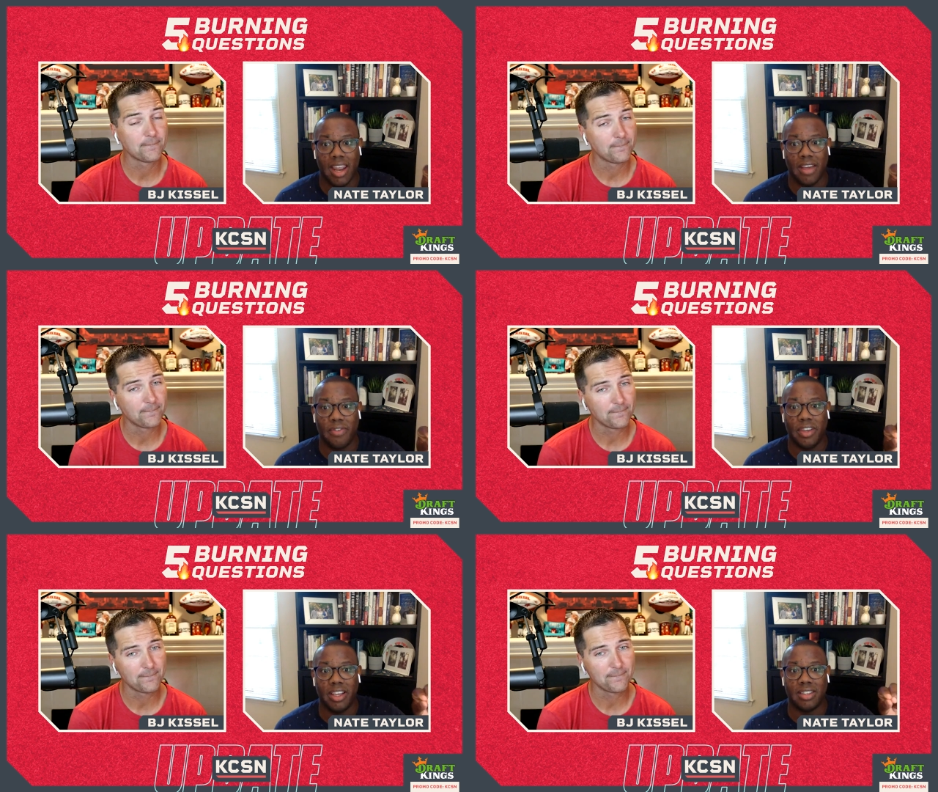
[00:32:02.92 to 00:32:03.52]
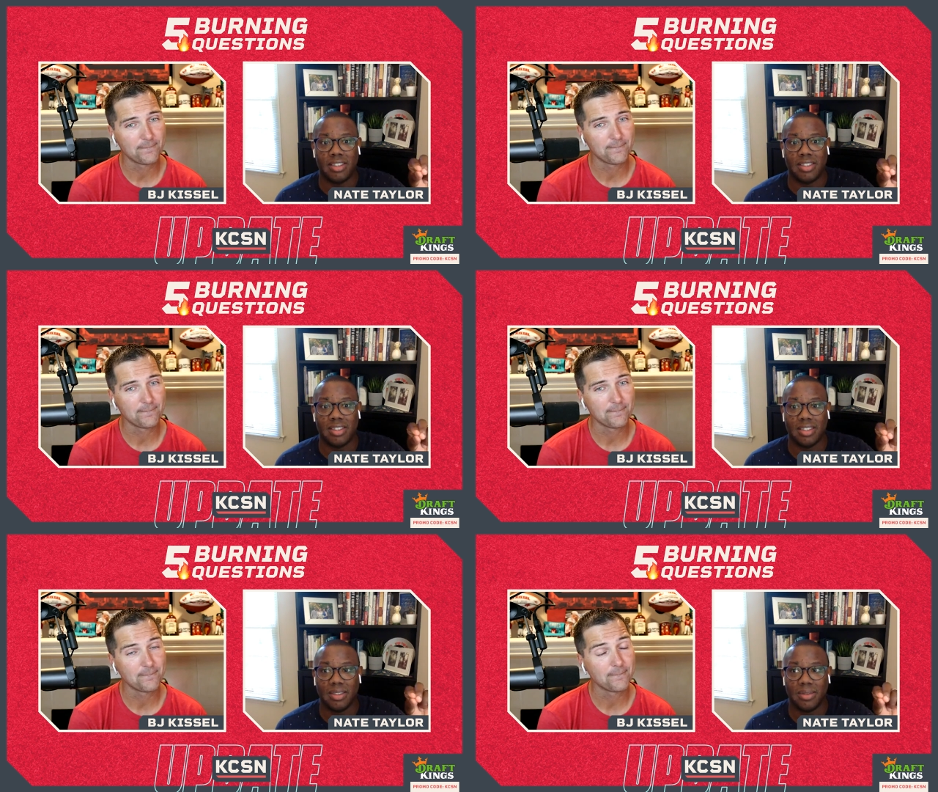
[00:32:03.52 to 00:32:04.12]
Speaker 1: and if
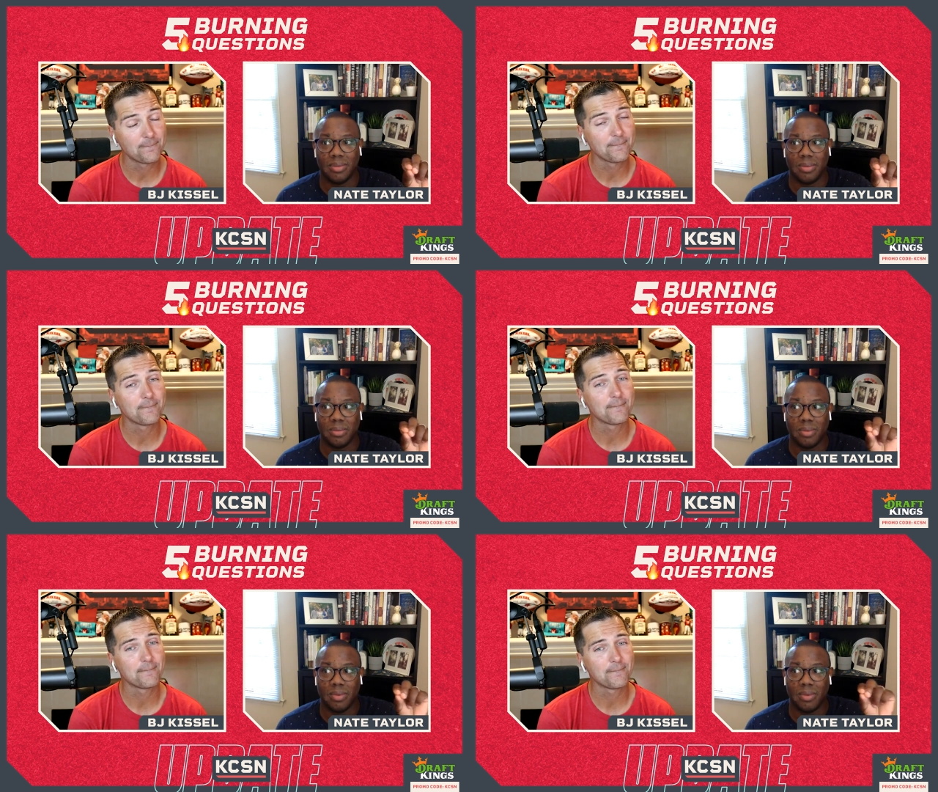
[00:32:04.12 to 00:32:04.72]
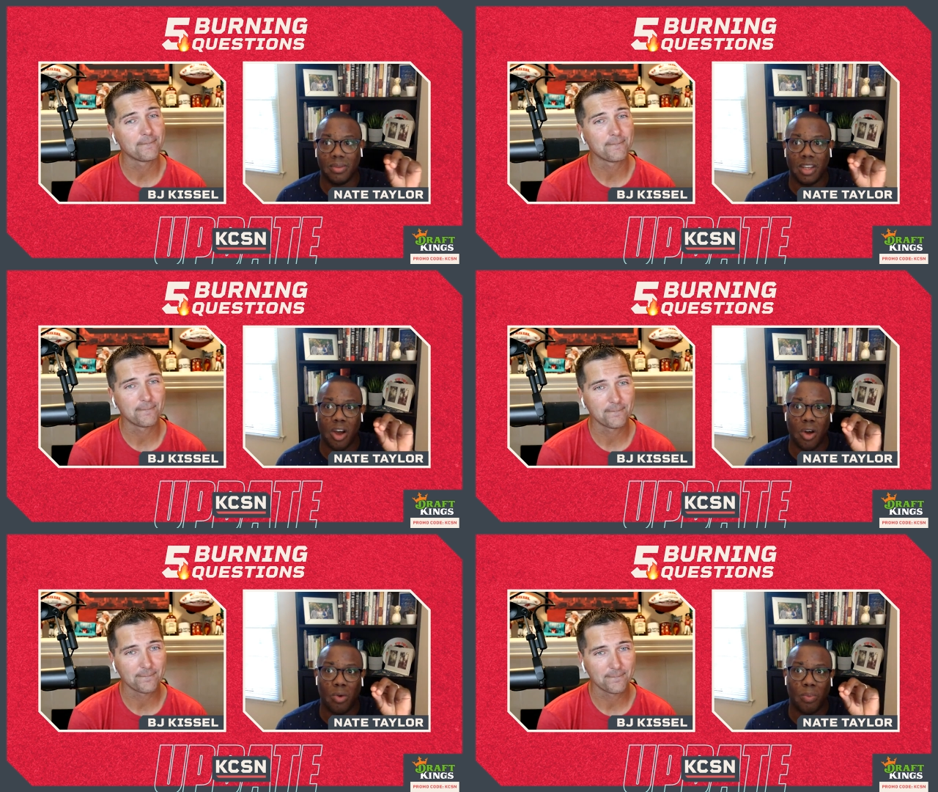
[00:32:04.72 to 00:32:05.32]
he's,
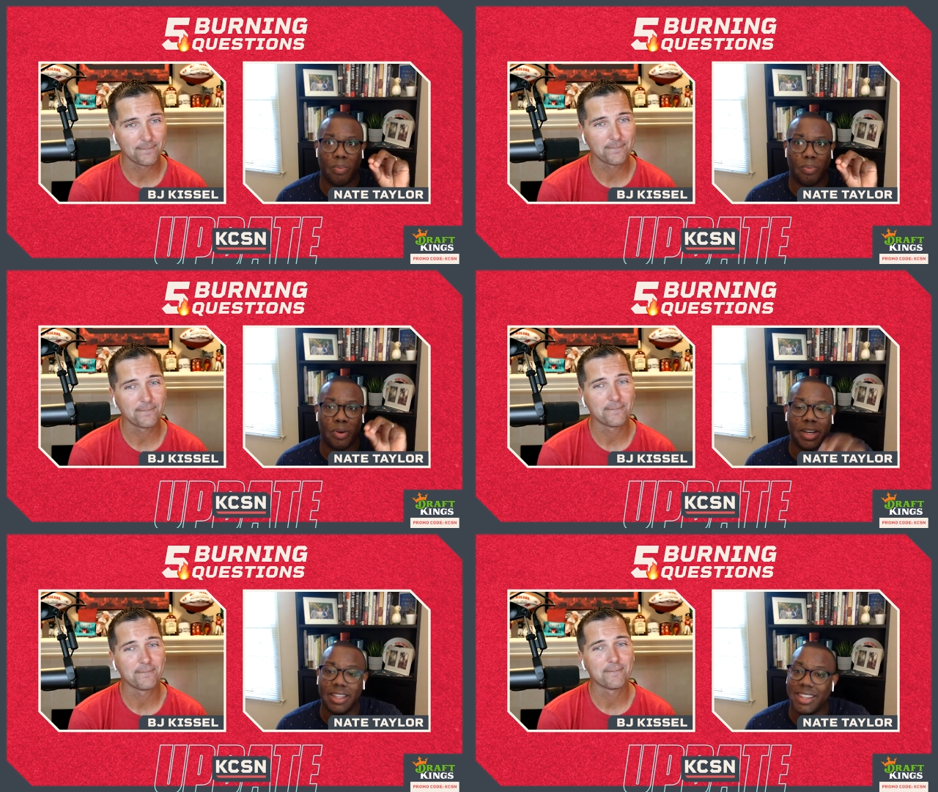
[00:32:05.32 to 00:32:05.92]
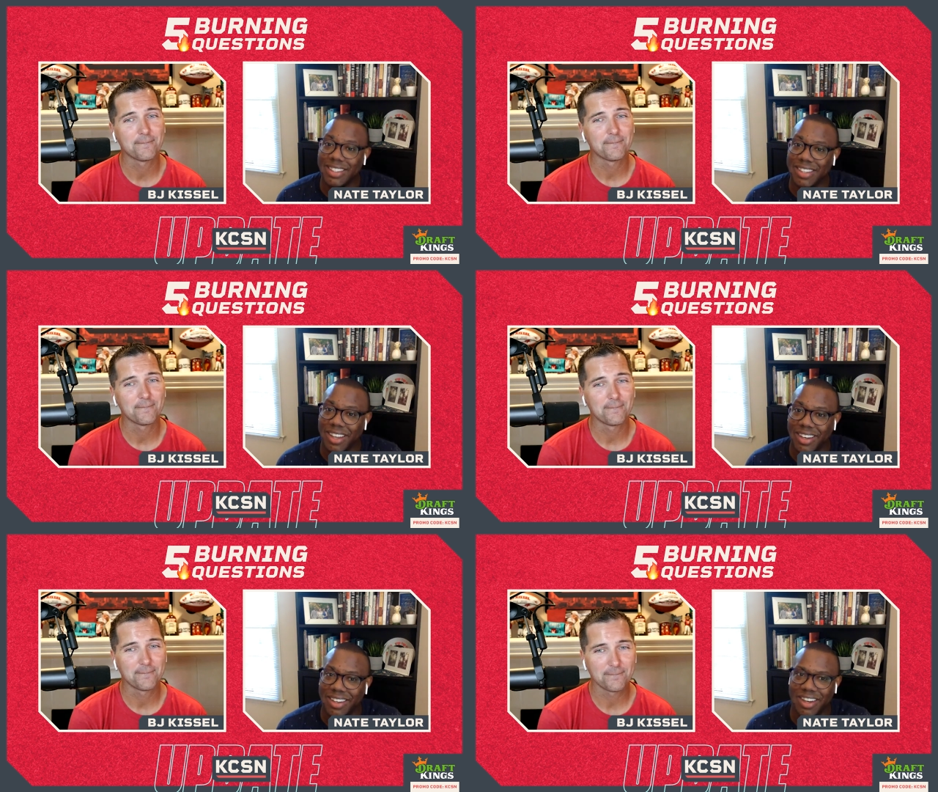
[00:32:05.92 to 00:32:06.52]
you know, putting things
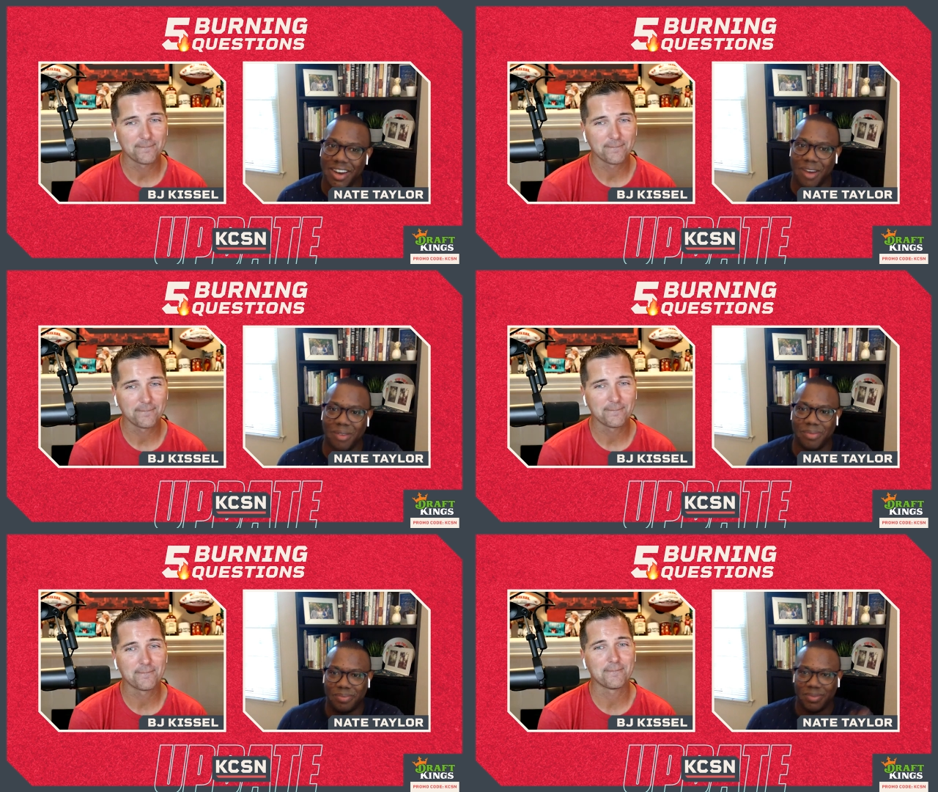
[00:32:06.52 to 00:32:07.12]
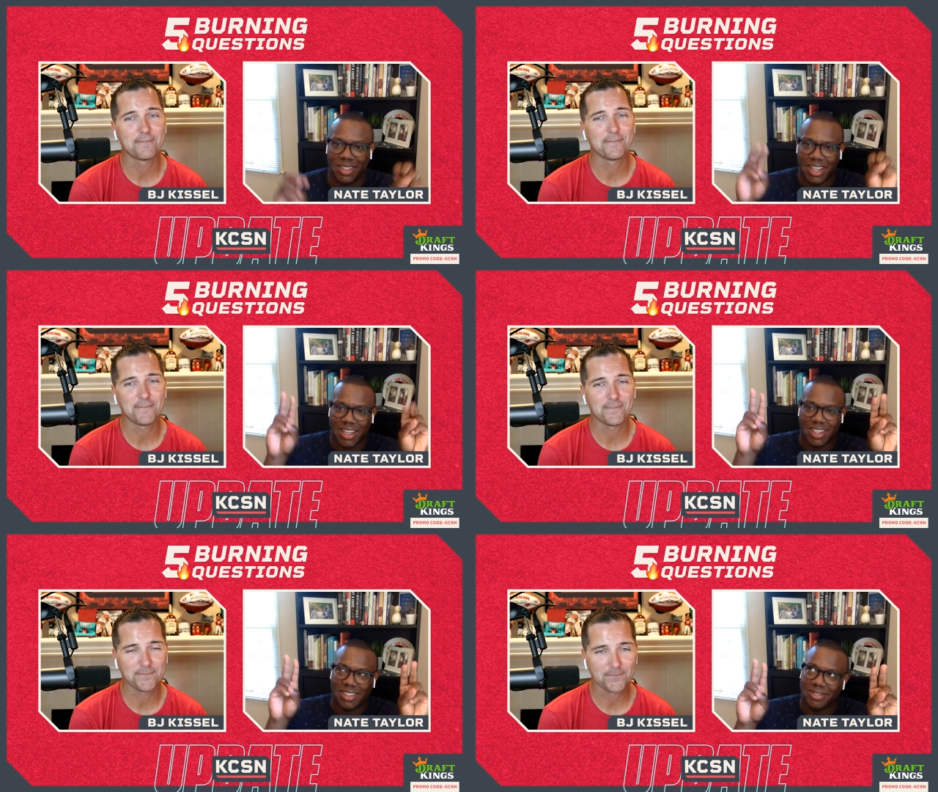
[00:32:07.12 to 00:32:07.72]
on, you know,
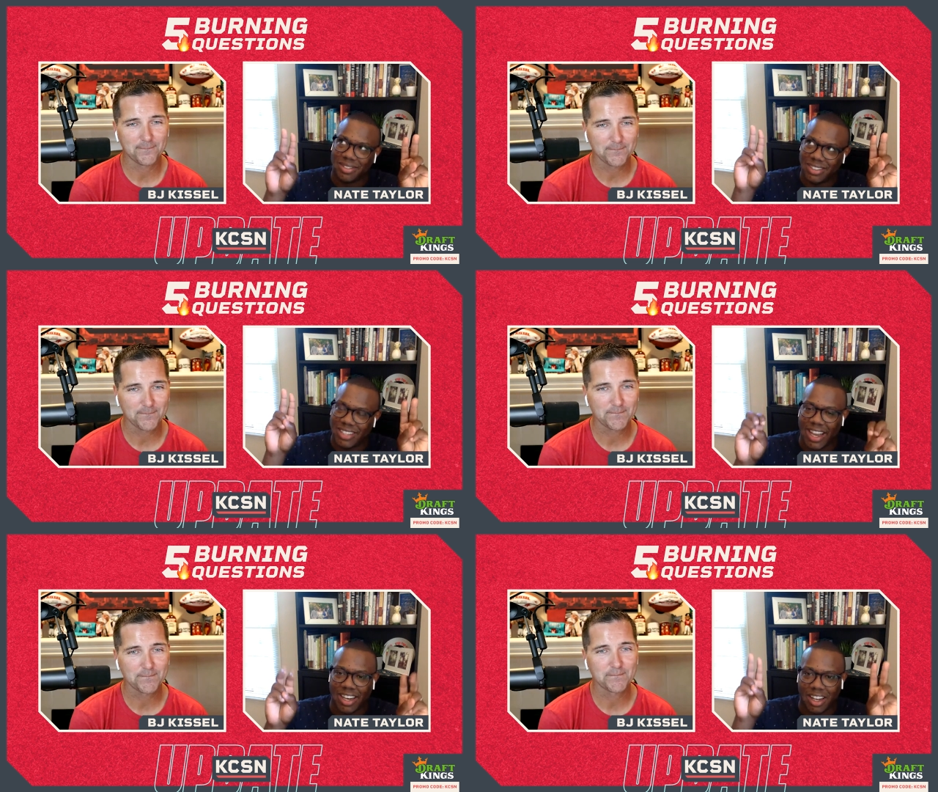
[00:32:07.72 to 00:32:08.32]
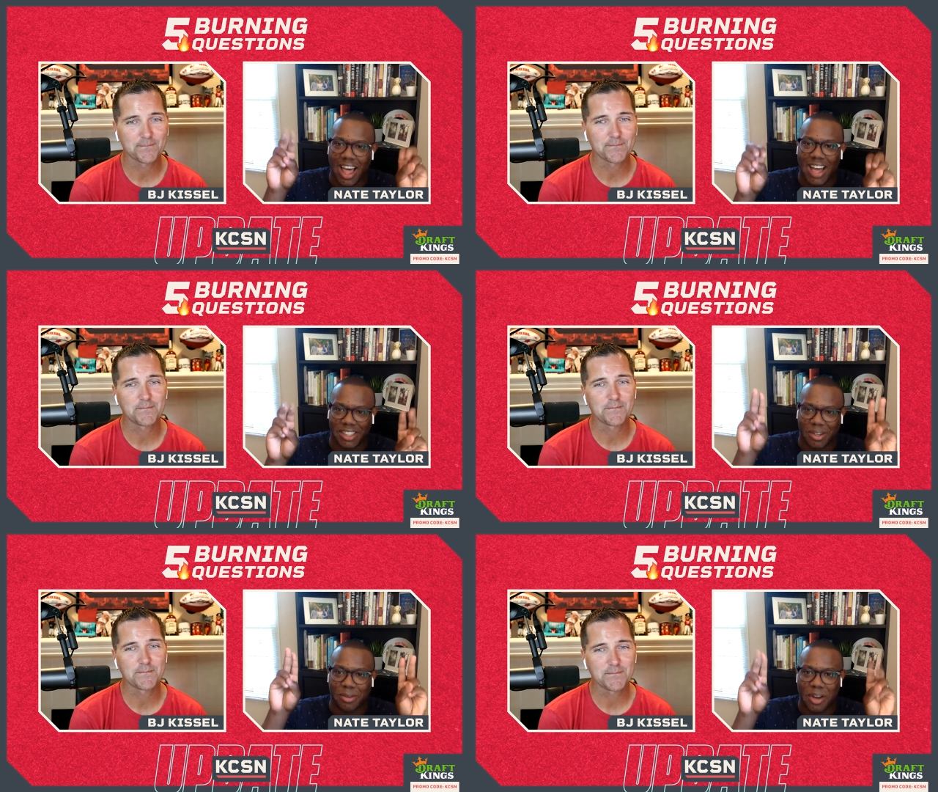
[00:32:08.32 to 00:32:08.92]

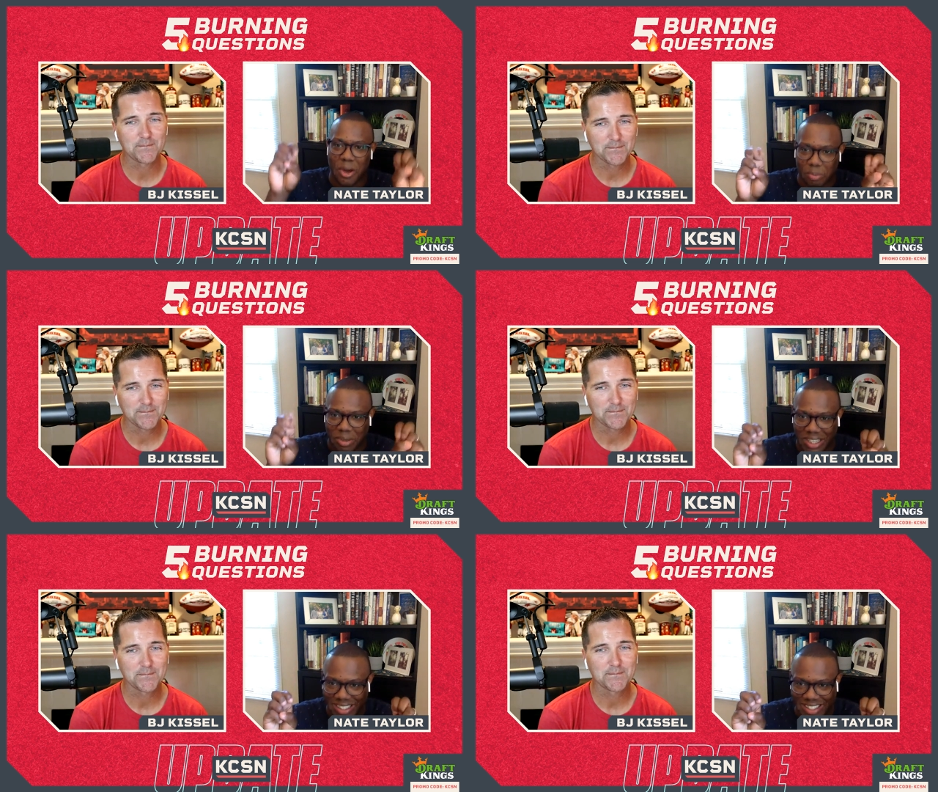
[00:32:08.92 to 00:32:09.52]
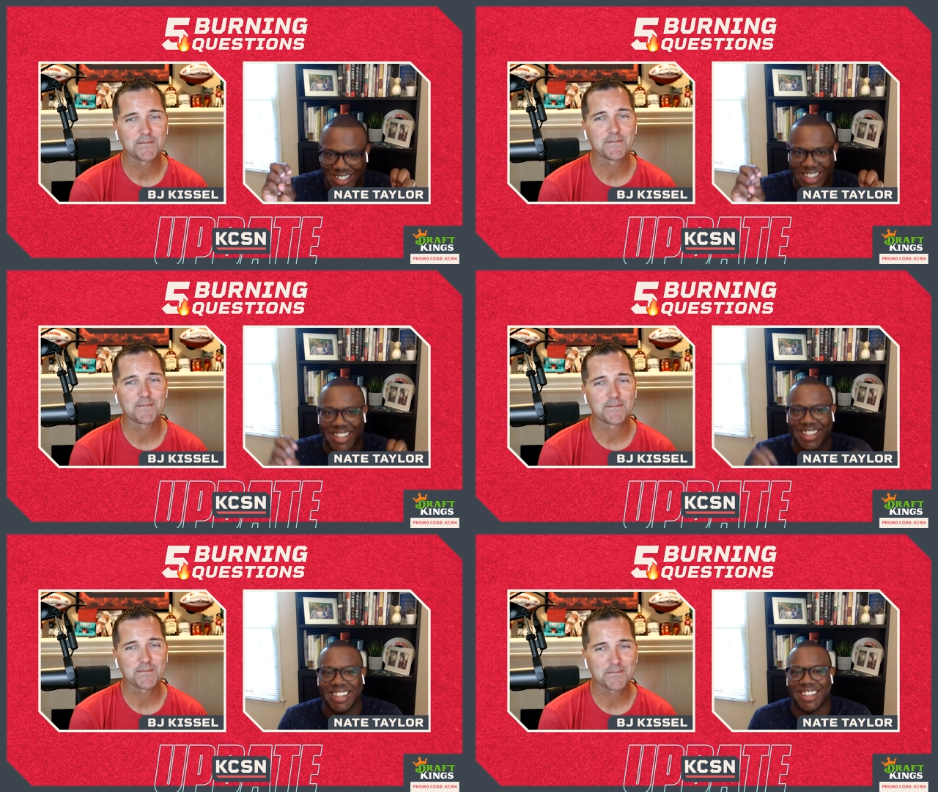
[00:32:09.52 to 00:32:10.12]
technological notebooks,